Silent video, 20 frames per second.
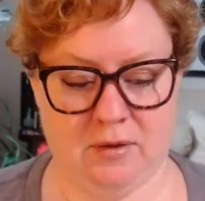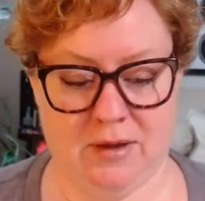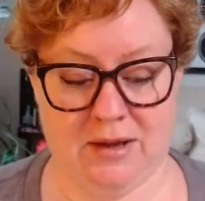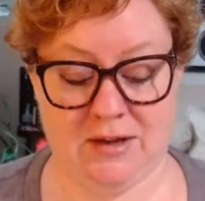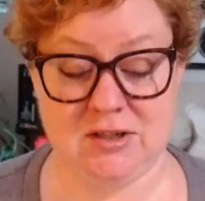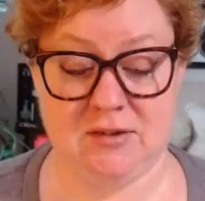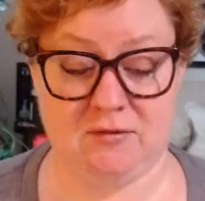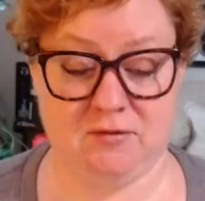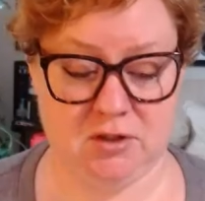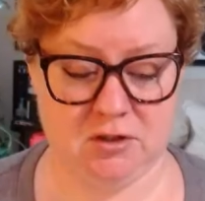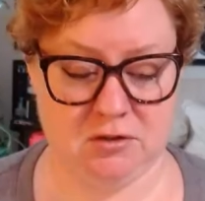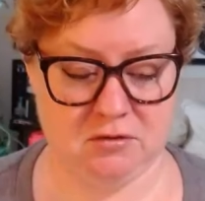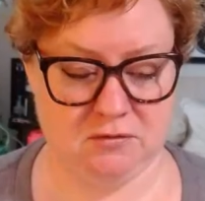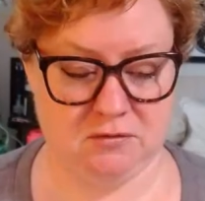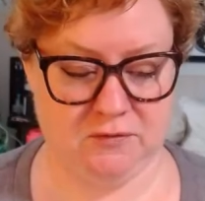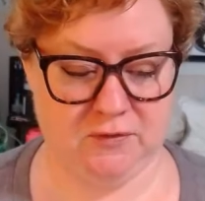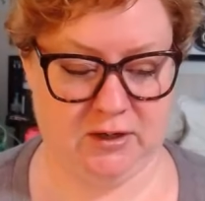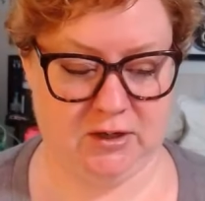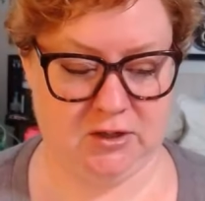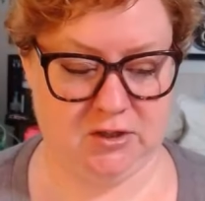actually have 2
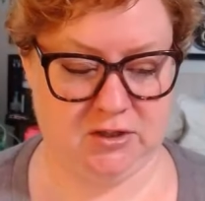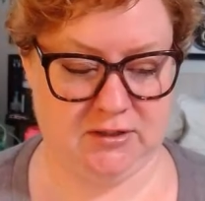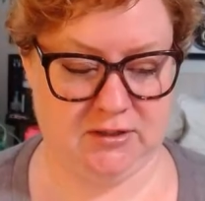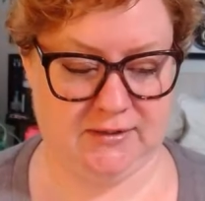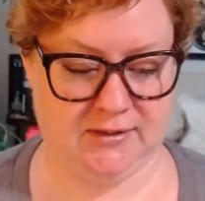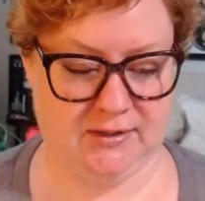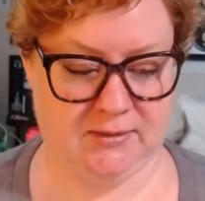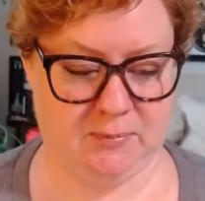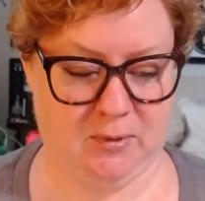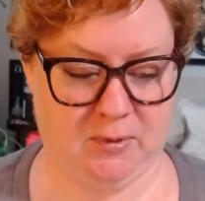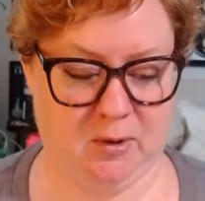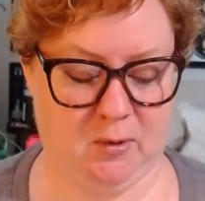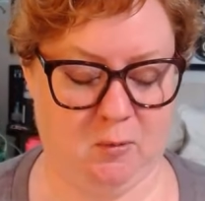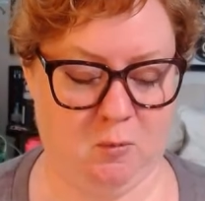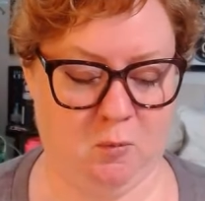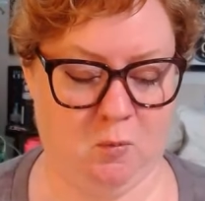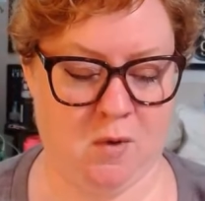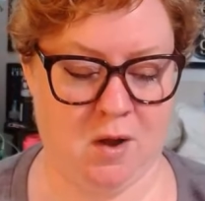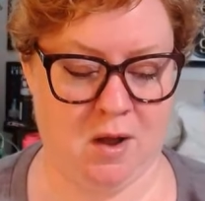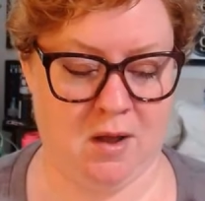finishes, but
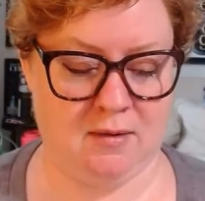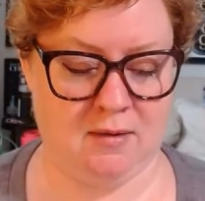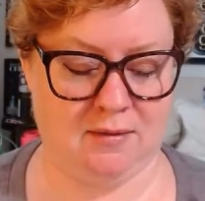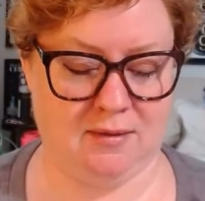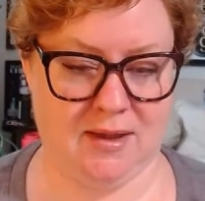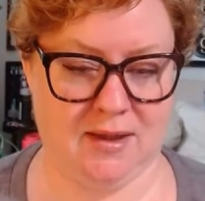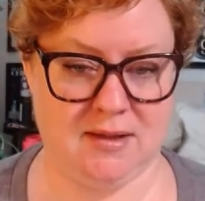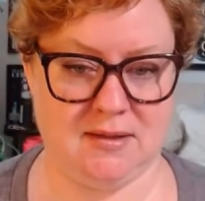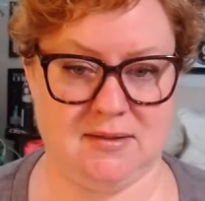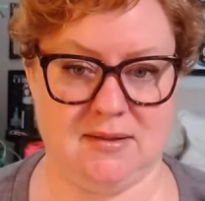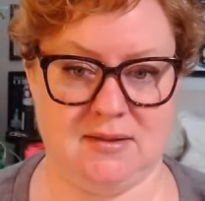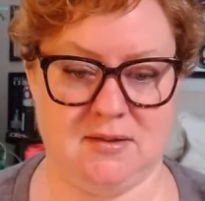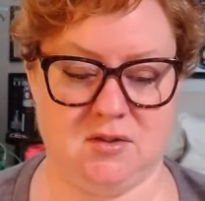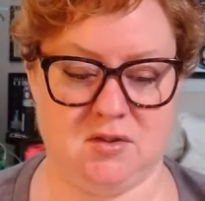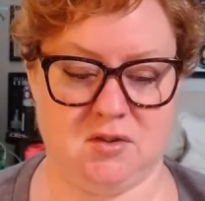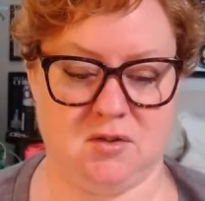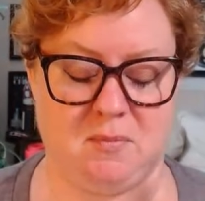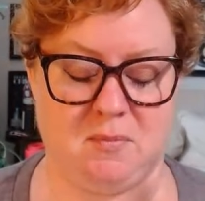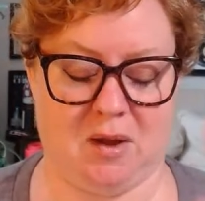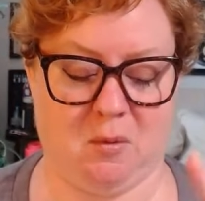one leads
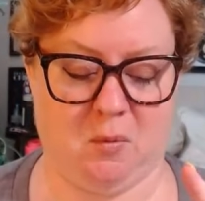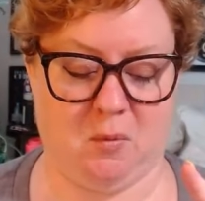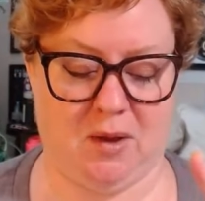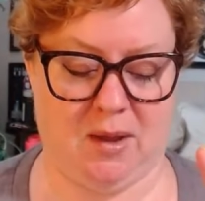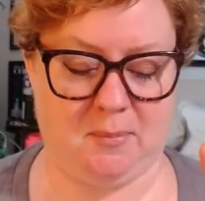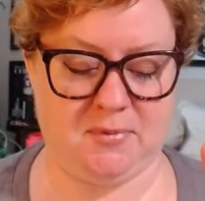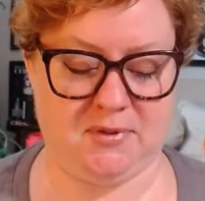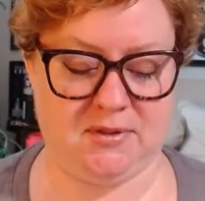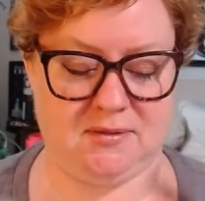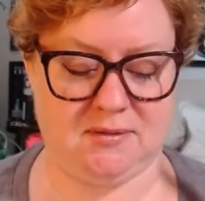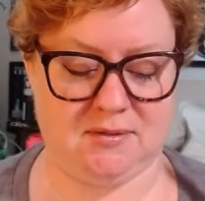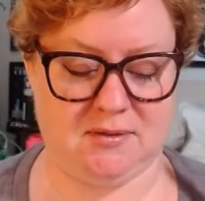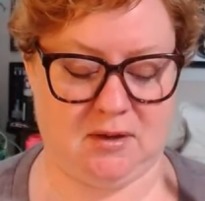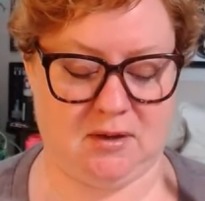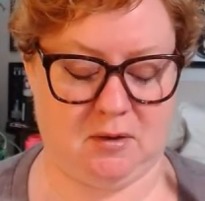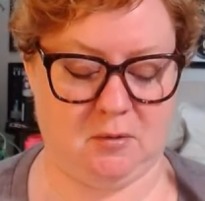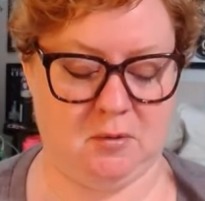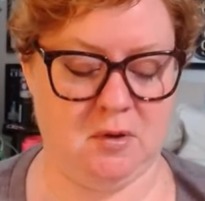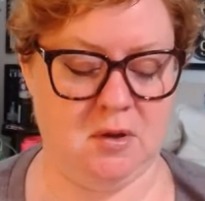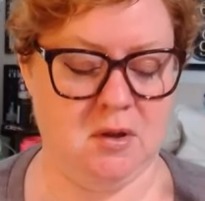into my whips.
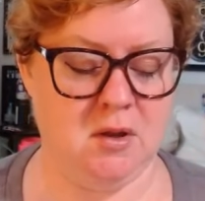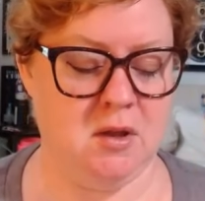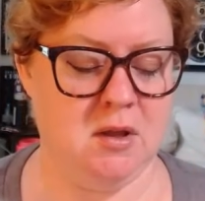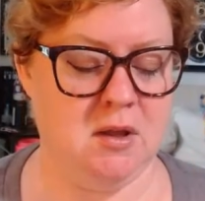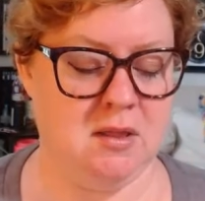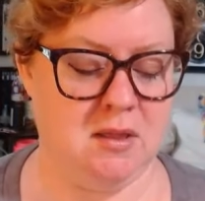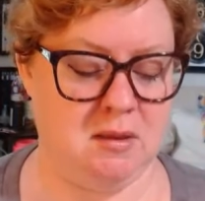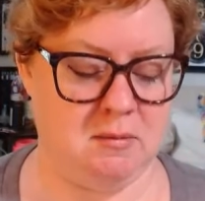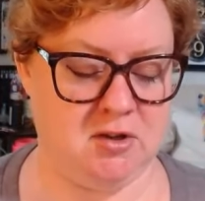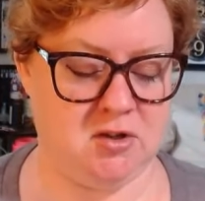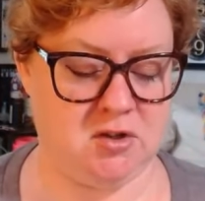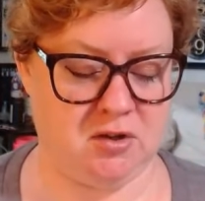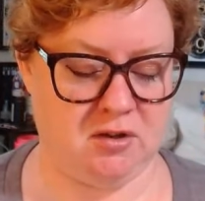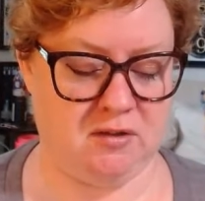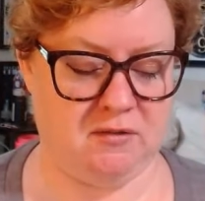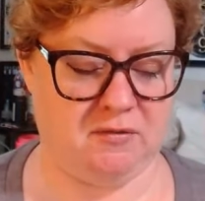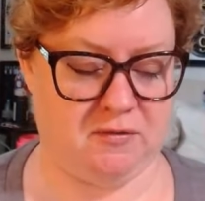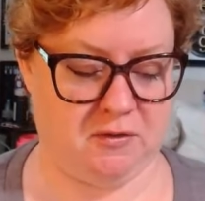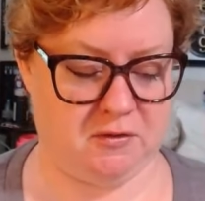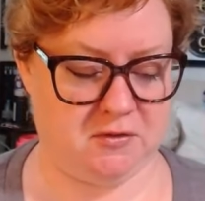So let me show you
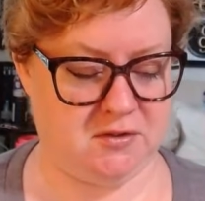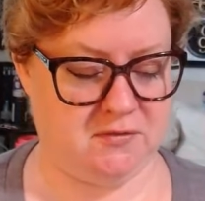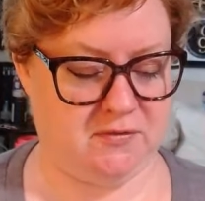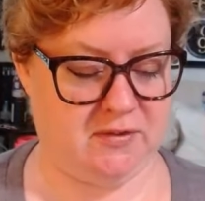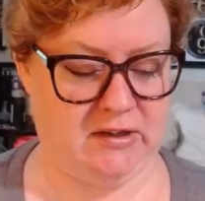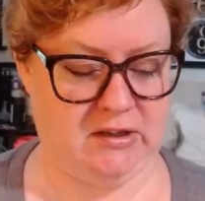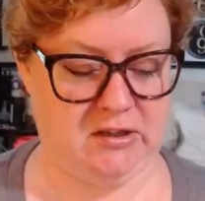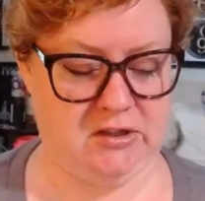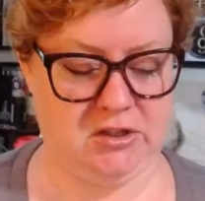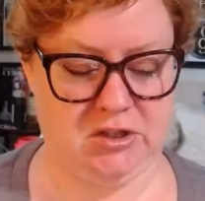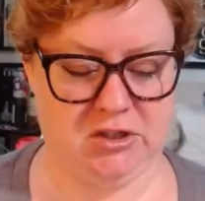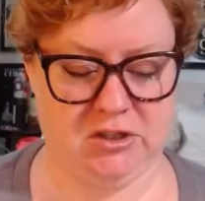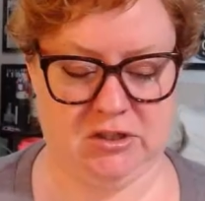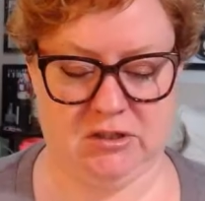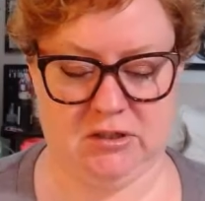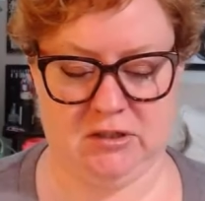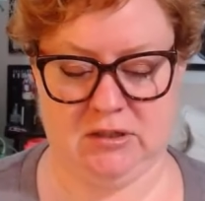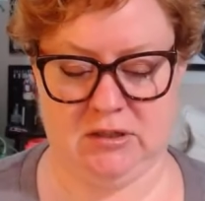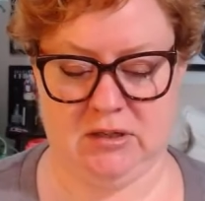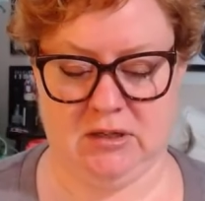the first finish.
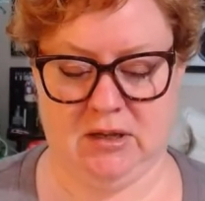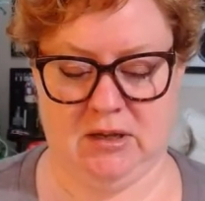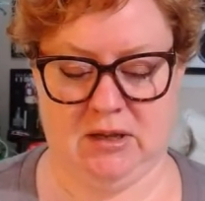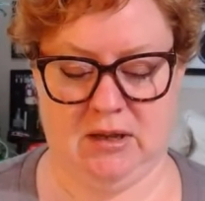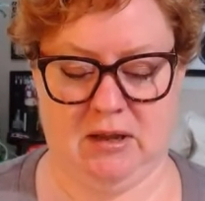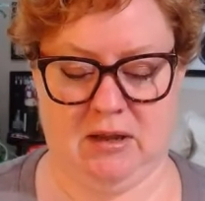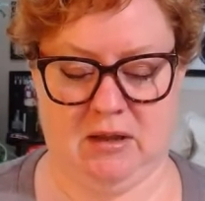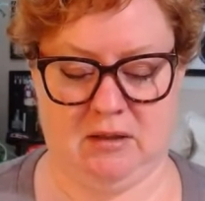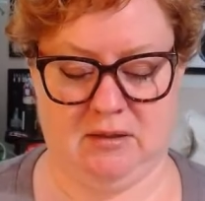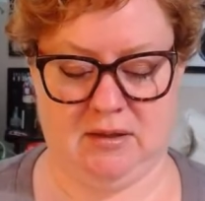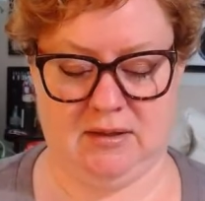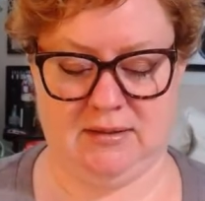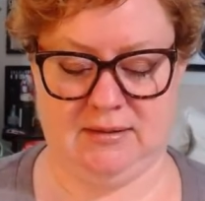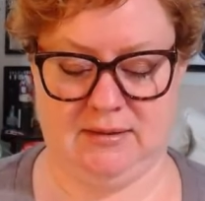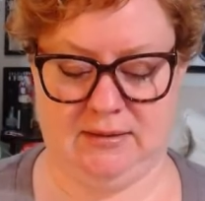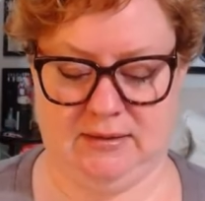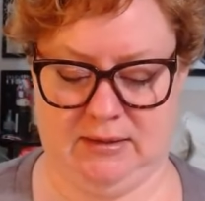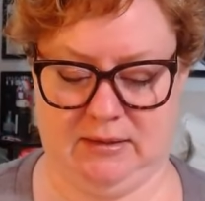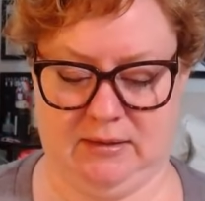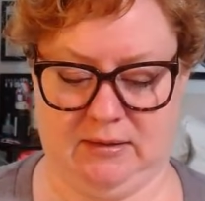And
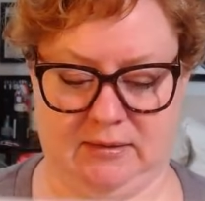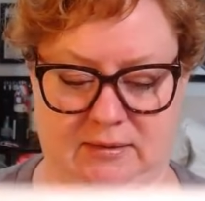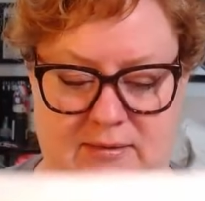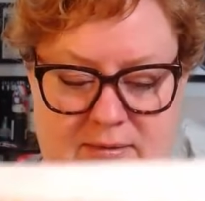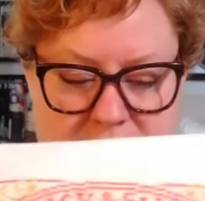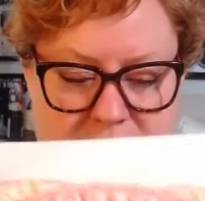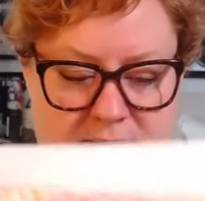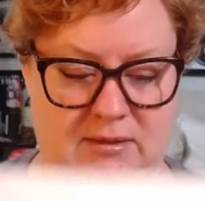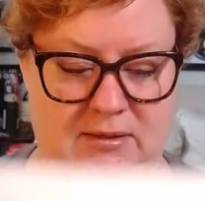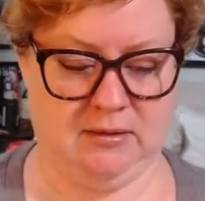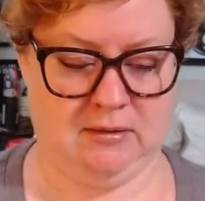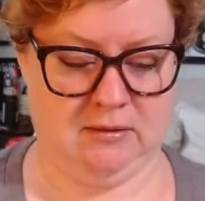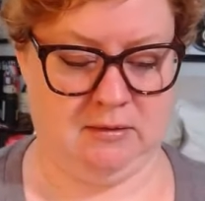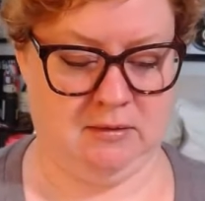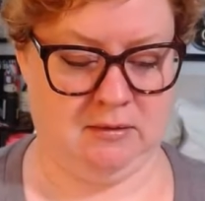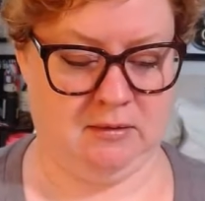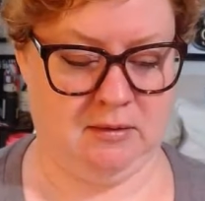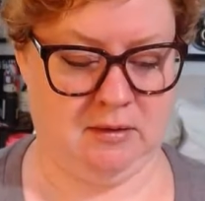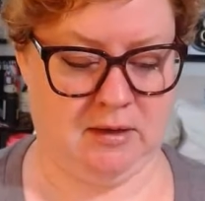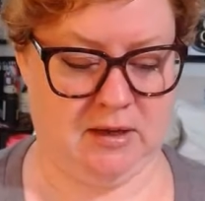this is,
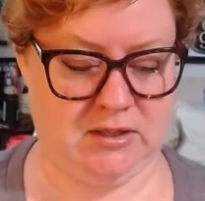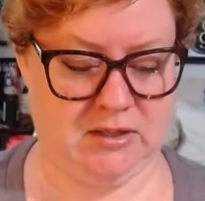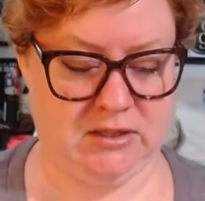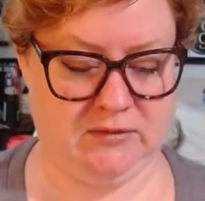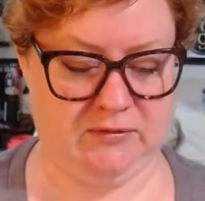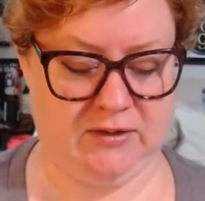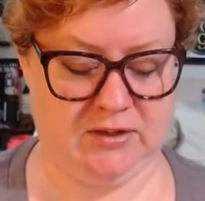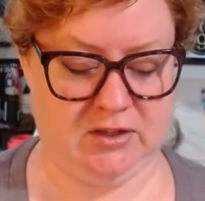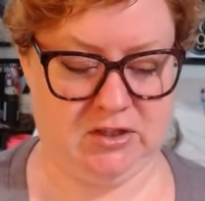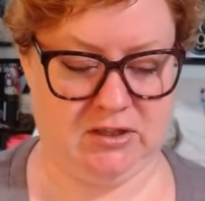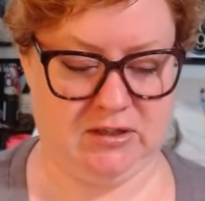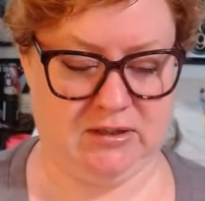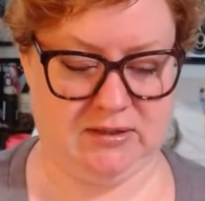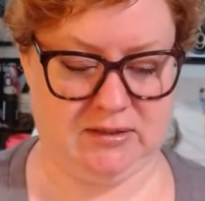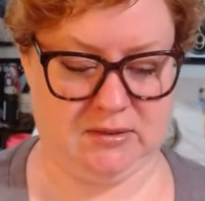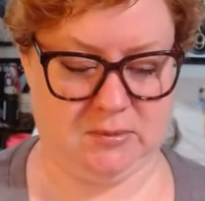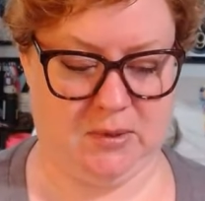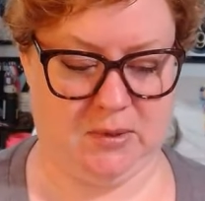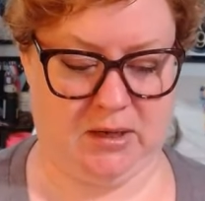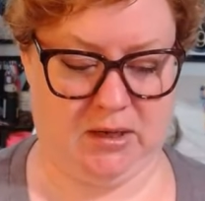I just finished it
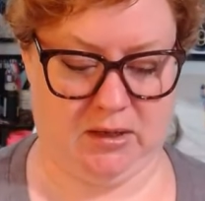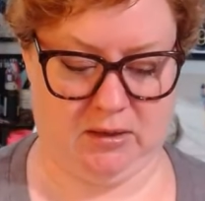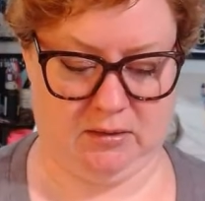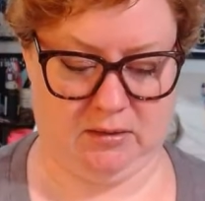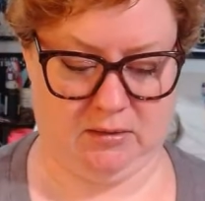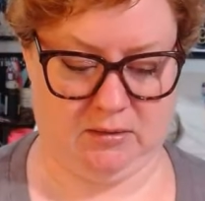this week.